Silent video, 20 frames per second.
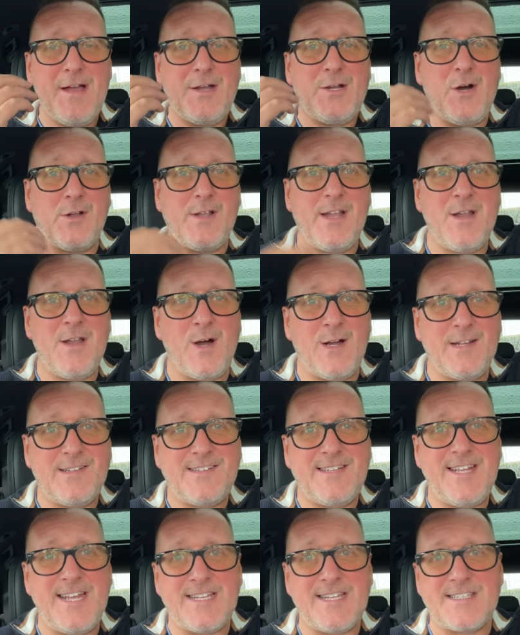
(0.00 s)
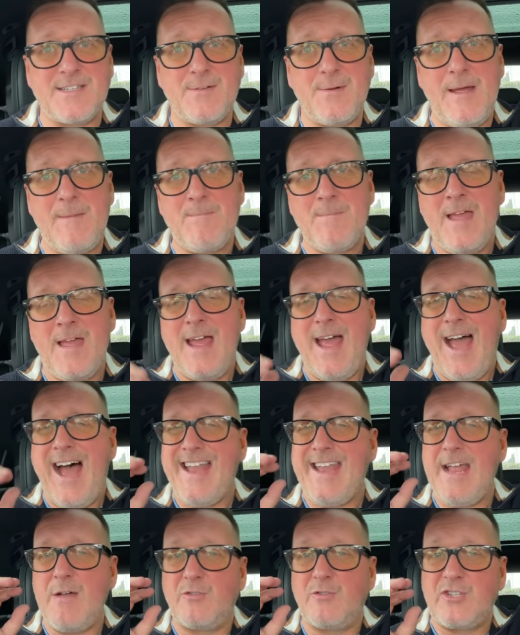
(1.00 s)
Got a nice kick to it. I
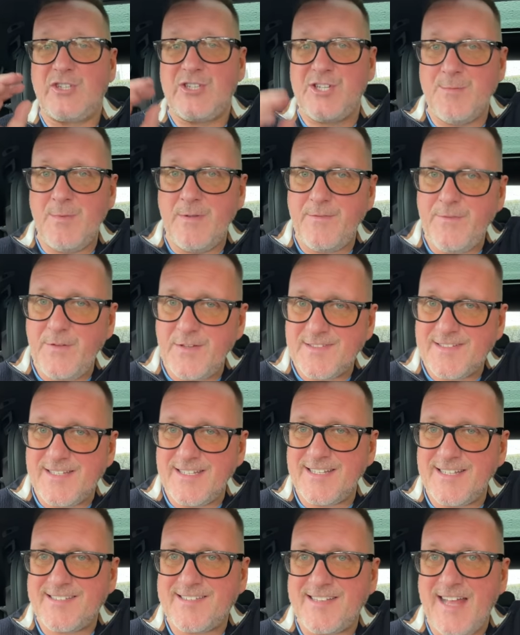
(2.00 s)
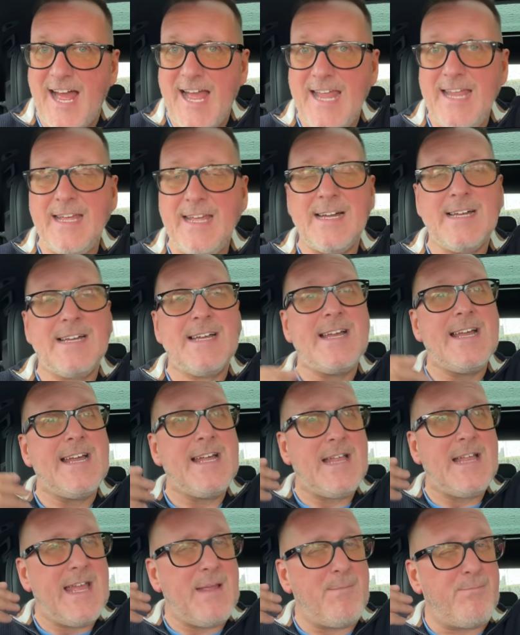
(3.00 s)
know some of you's going to say
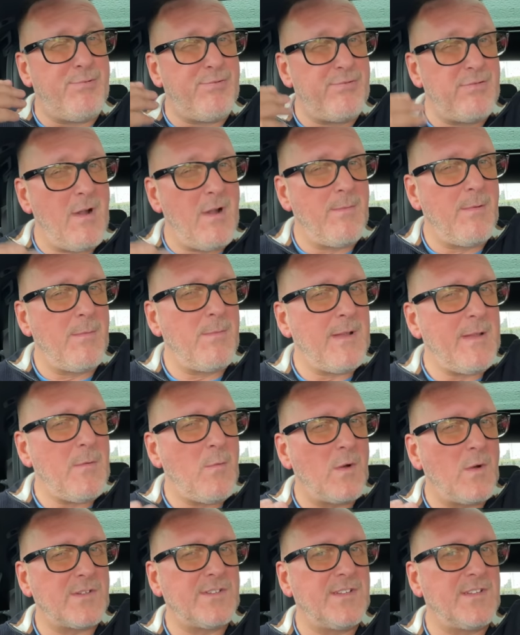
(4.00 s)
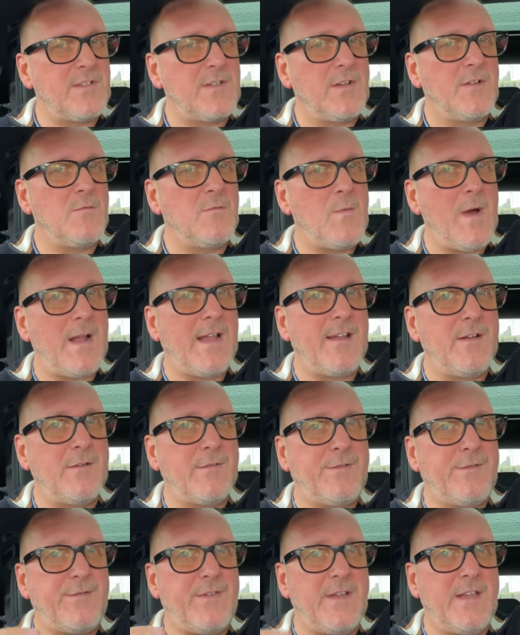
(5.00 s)
it probably wasn't done well enough
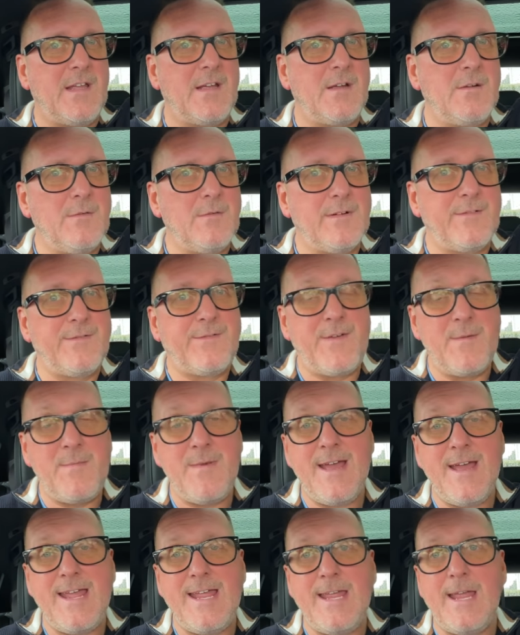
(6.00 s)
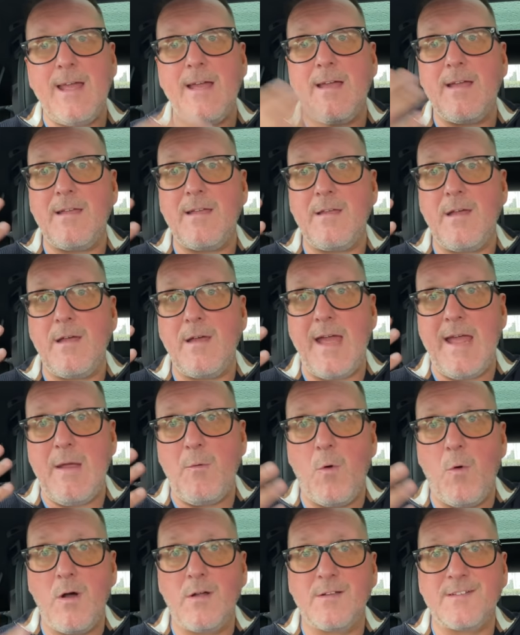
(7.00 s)
for you. For me, it
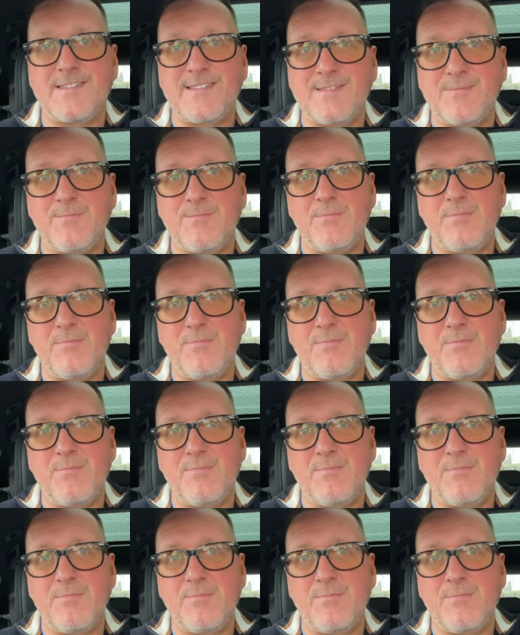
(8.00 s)
was.